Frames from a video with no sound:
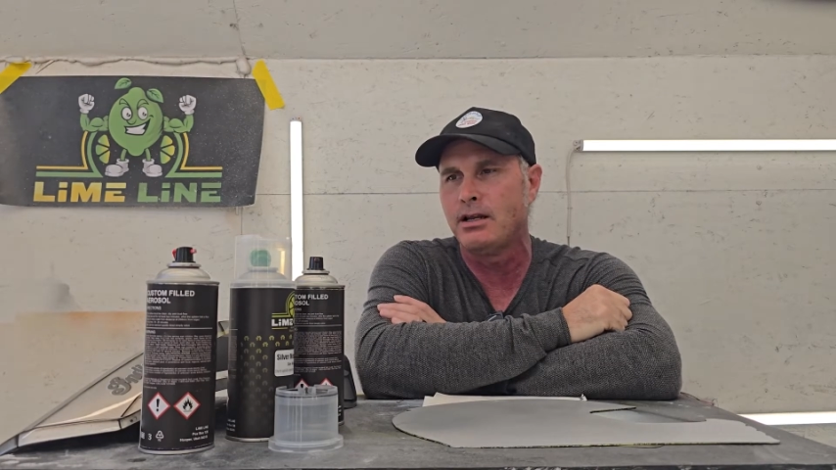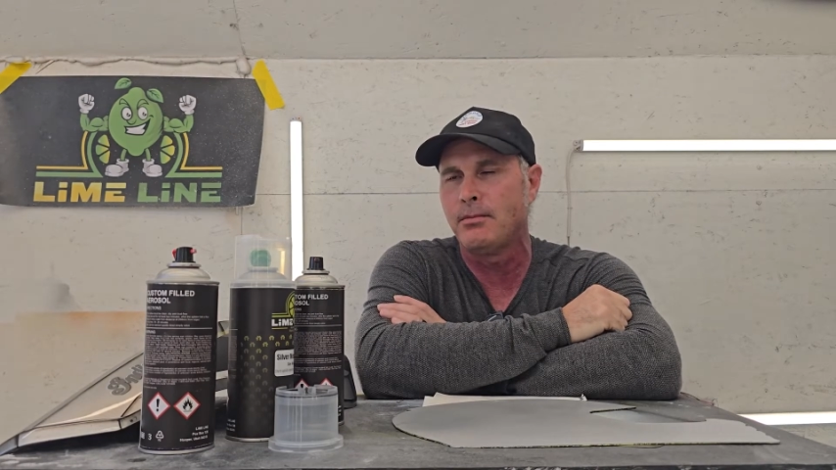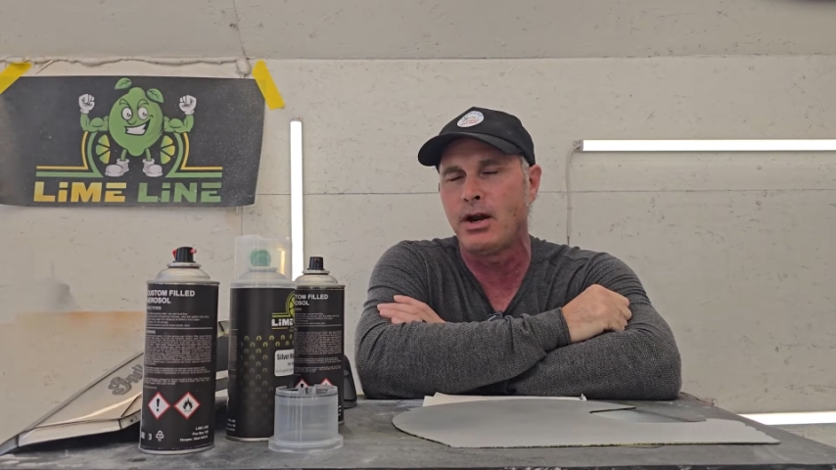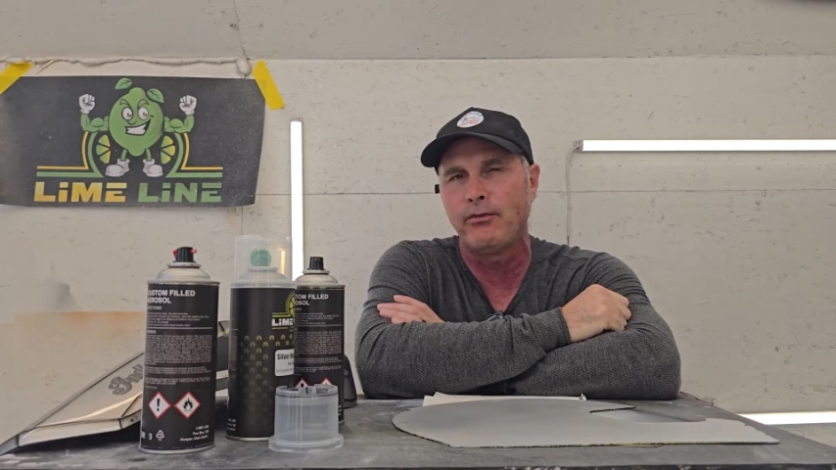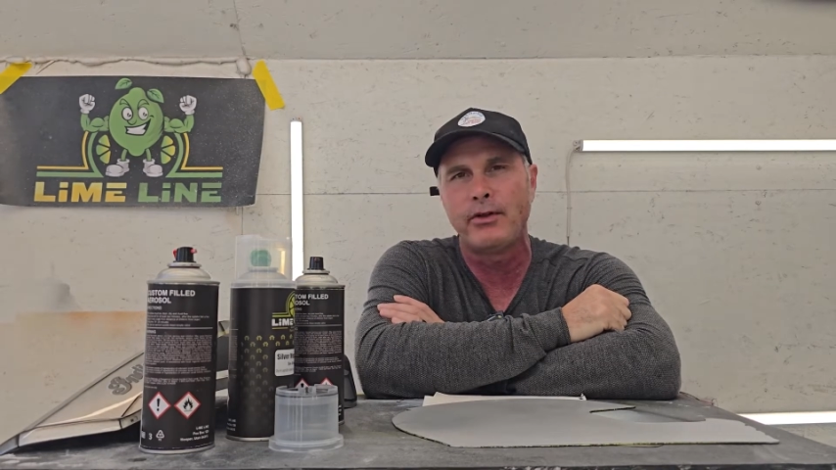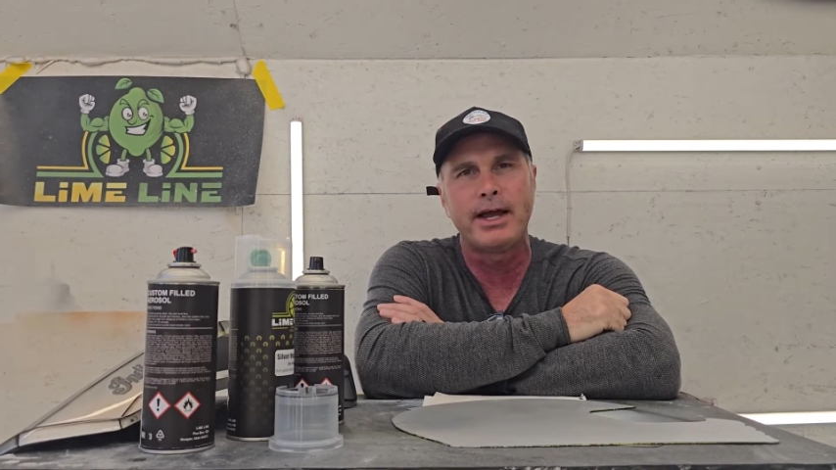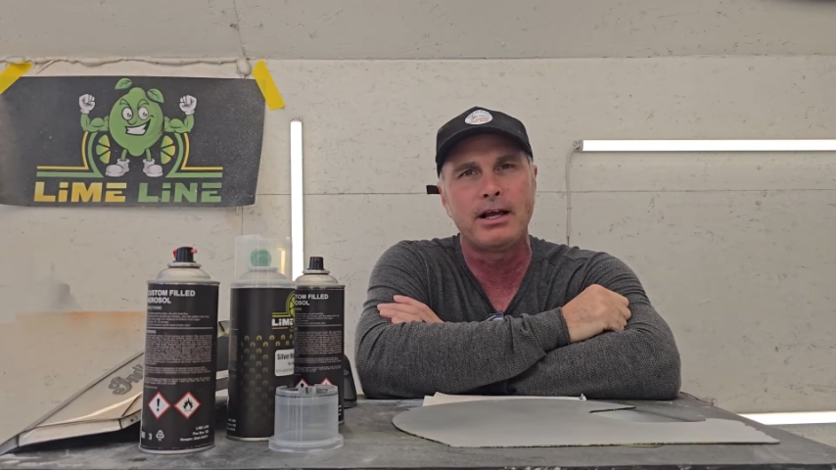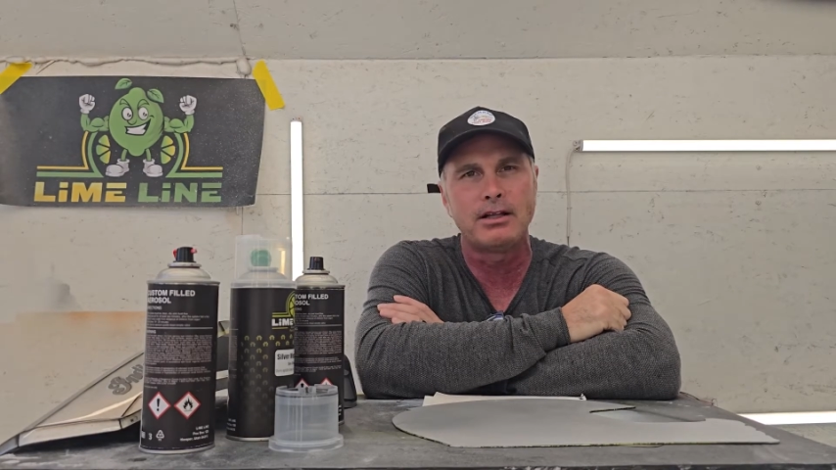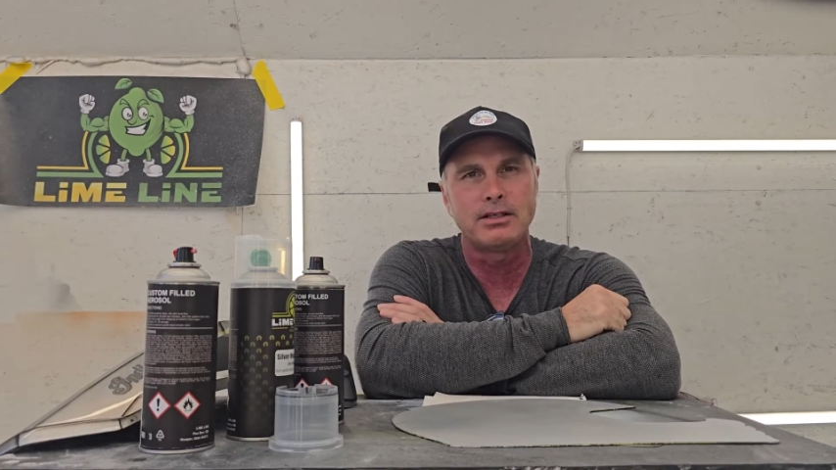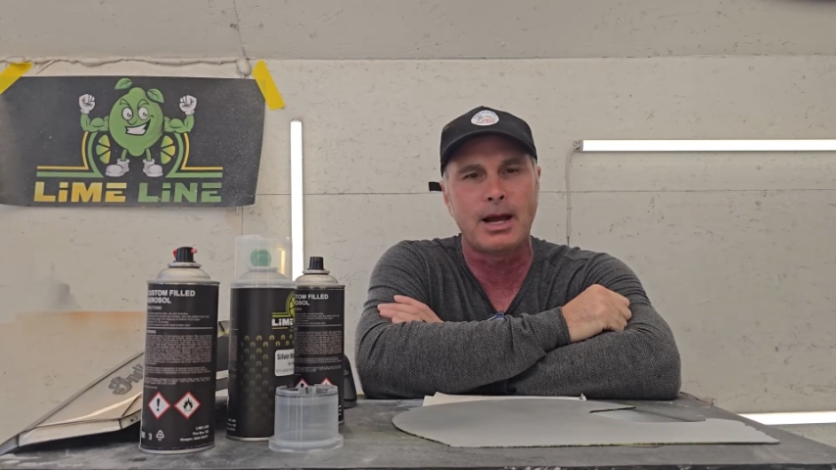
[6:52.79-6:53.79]
the Metal Flake
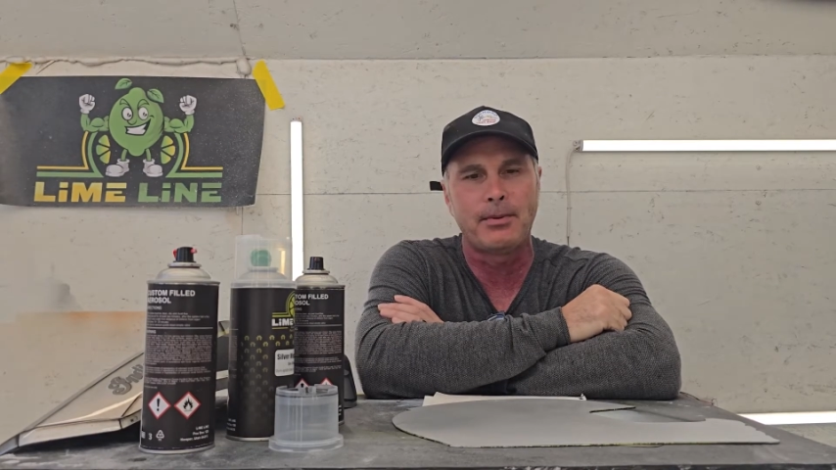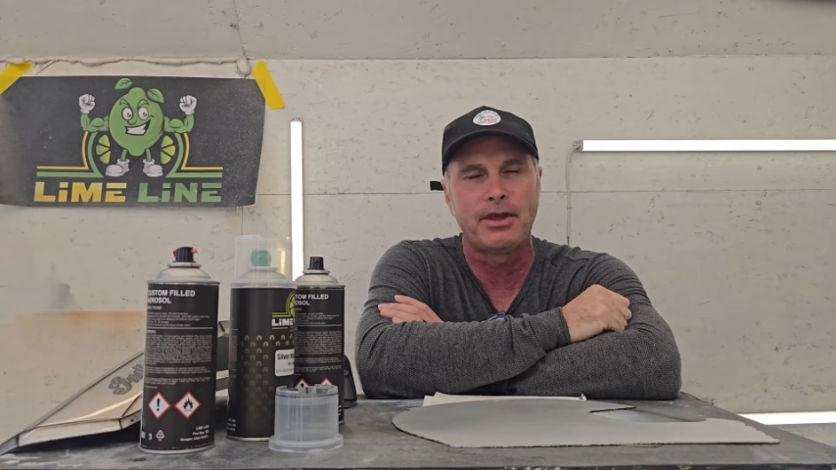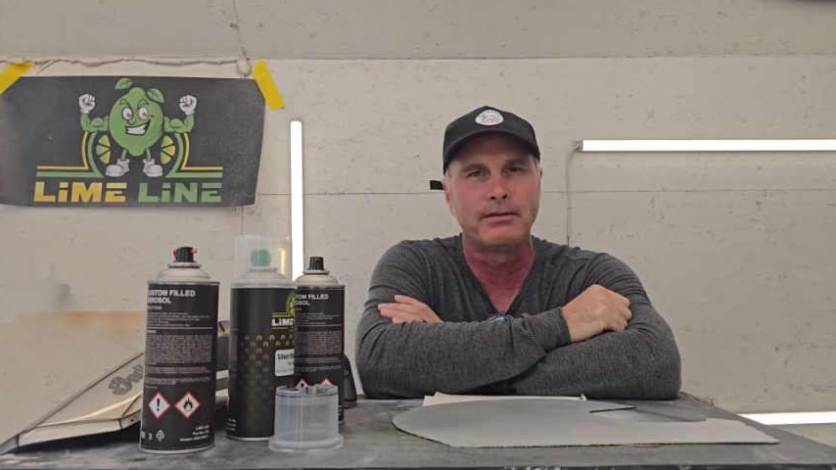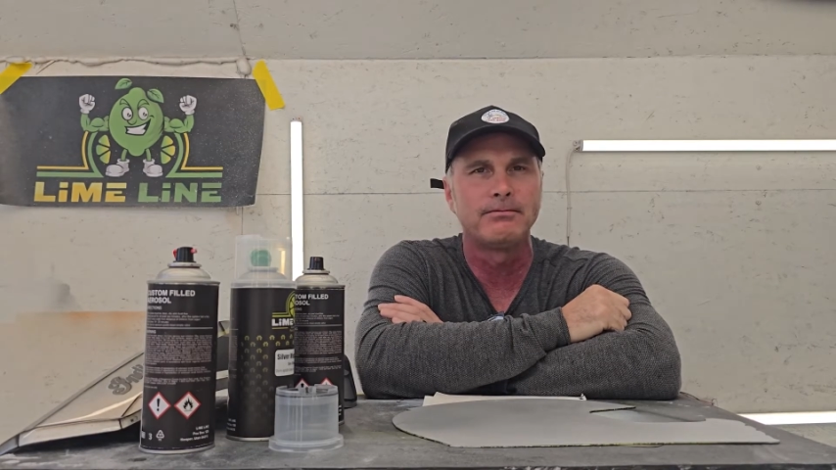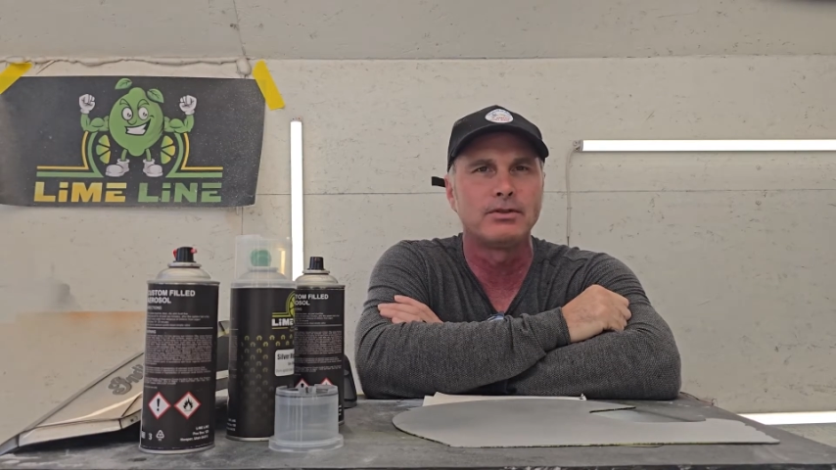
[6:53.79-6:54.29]
on top of it.